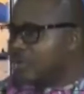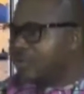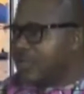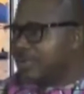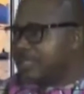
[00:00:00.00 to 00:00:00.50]

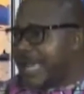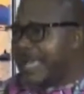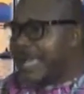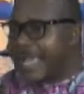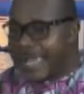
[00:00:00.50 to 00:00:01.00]
because
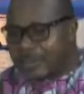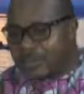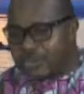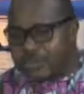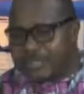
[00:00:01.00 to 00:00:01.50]
I
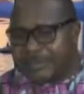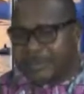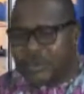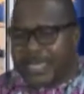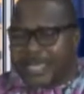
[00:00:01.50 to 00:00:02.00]
know some time
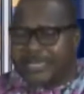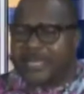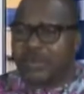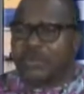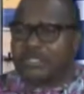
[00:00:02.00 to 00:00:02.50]
ago, I think
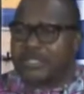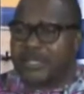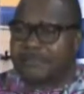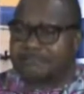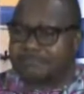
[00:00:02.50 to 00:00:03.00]
it was
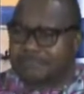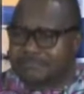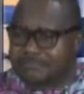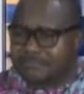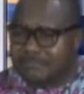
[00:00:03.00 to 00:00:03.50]

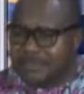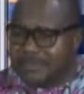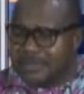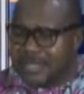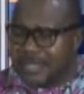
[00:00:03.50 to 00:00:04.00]

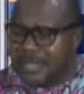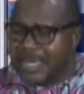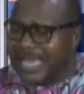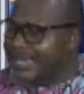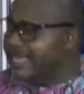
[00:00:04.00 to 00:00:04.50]

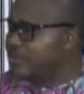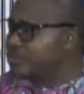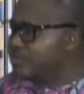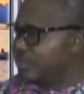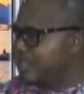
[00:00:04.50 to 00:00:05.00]
Ali
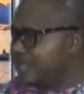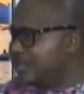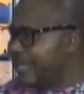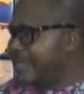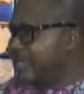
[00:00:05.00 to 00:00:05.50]
Undume,
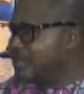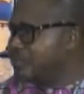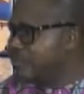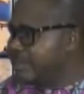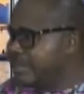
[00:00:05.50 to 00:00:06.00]
Senator Ali
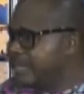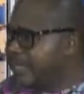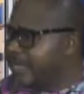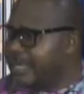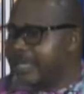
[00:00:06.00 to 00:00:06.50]
Undume
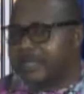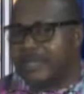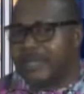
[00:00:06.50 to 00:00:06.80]
in